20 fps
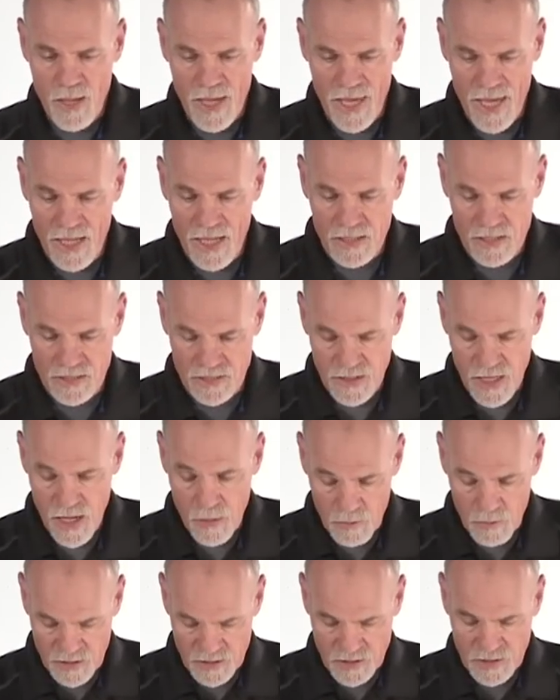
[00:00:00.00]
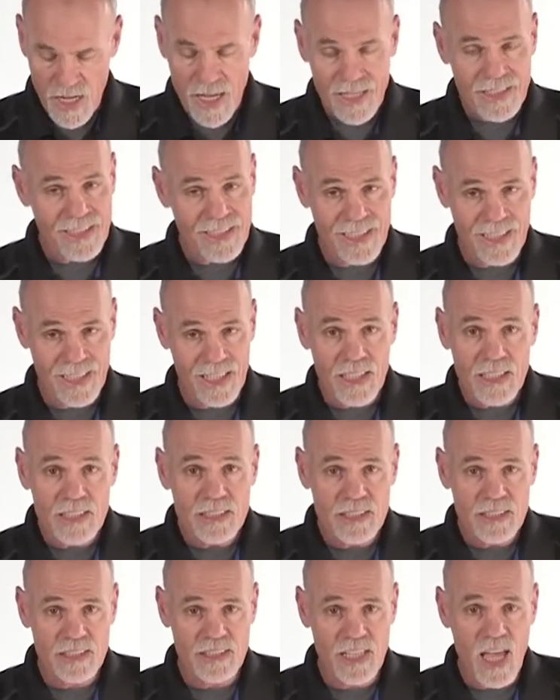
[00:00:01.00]
my hand is coming slightly
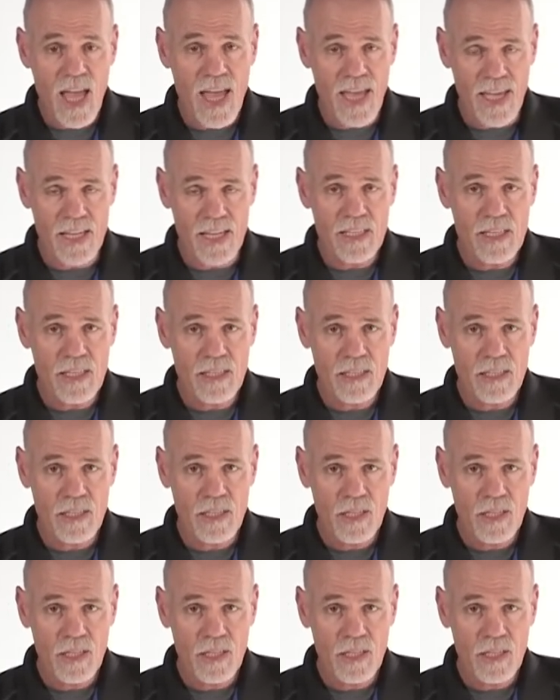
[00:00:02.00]
inside